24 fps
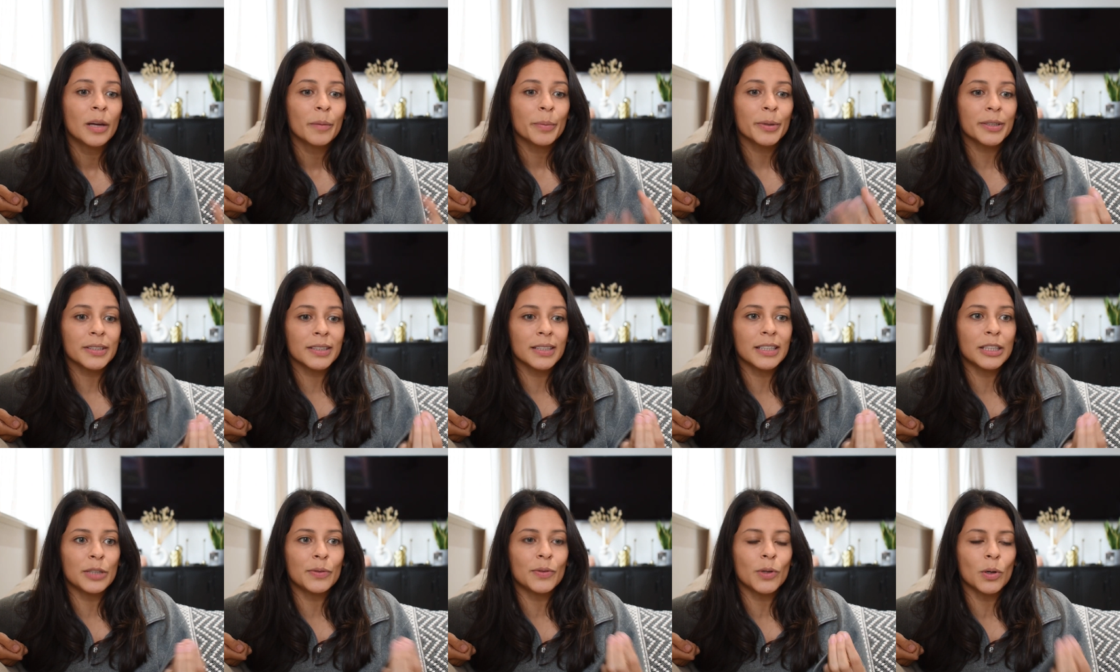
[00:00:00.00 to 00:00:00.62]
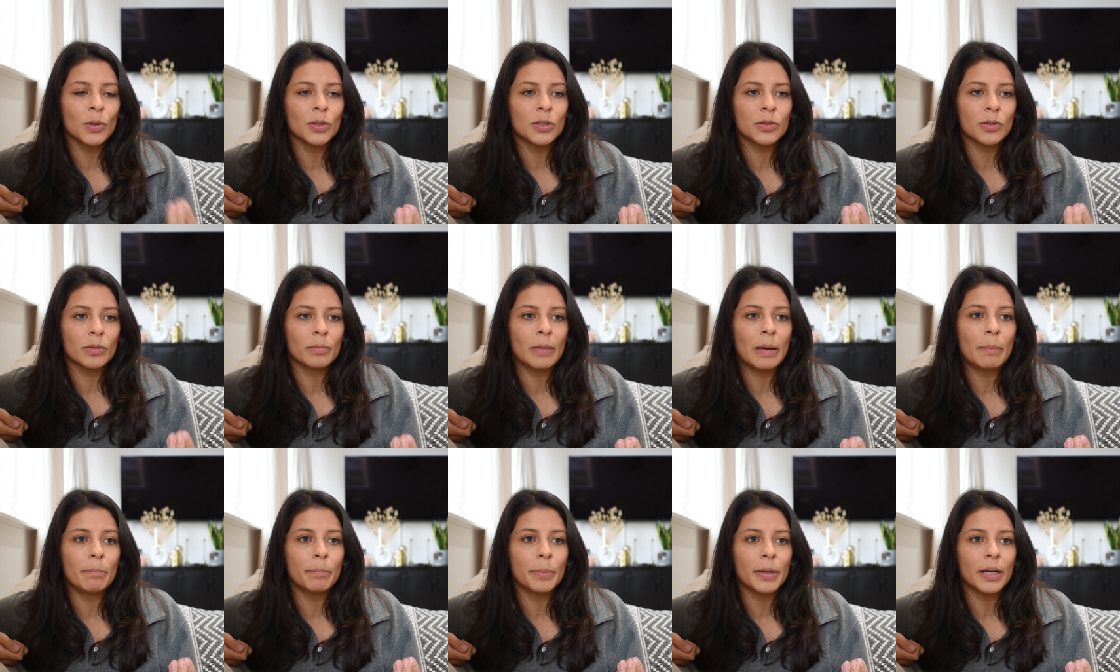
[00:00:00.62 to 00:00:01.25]
Because I think you've got to
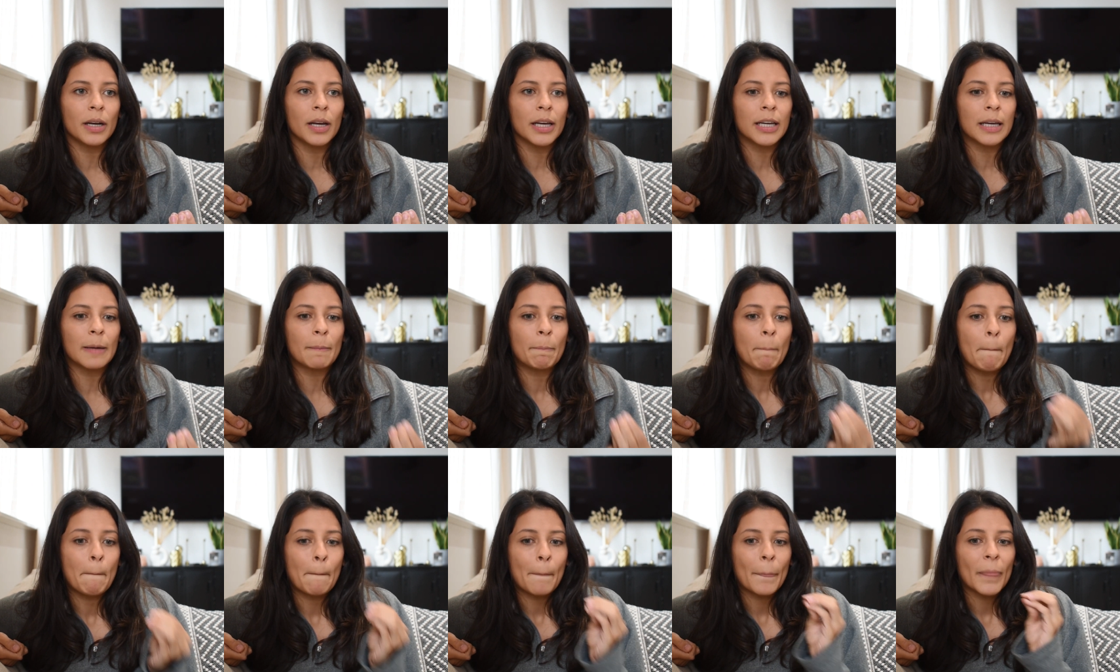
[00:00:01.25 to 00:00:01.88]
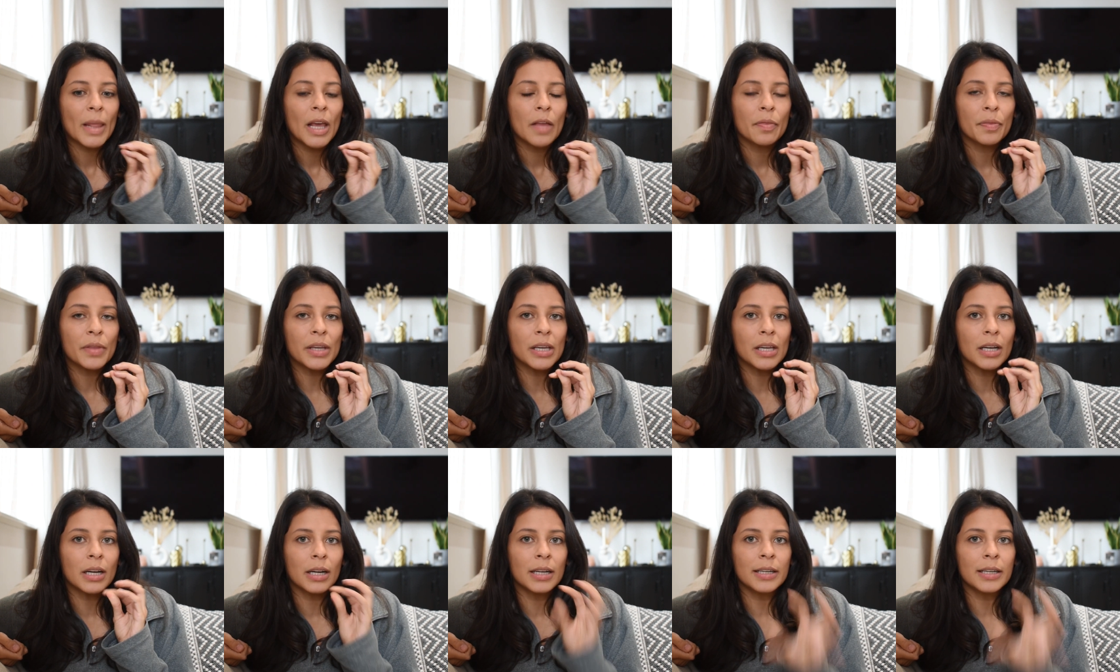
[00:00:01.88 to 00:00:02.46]
remember, like, the